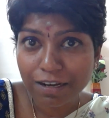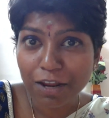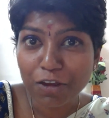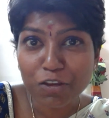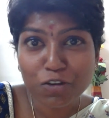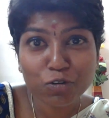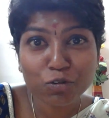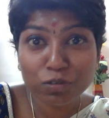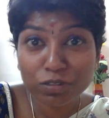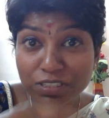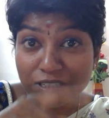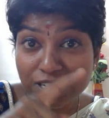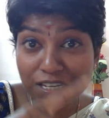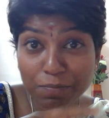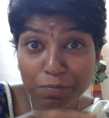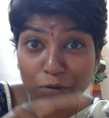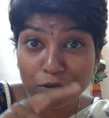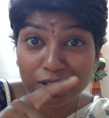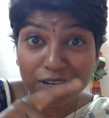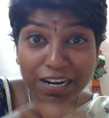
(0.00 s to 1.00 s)
Now you know the
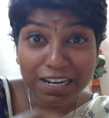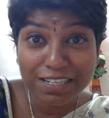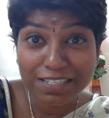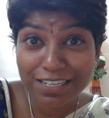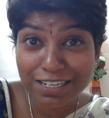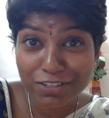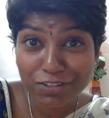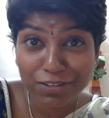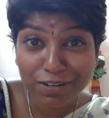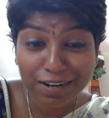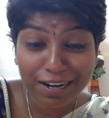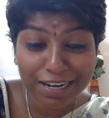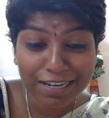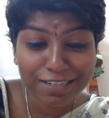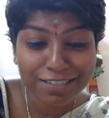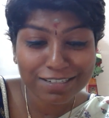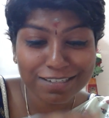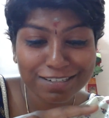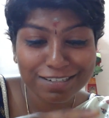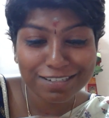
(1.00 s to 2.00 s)
depolarization,
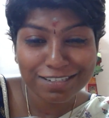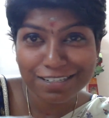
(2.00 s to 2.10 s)
right?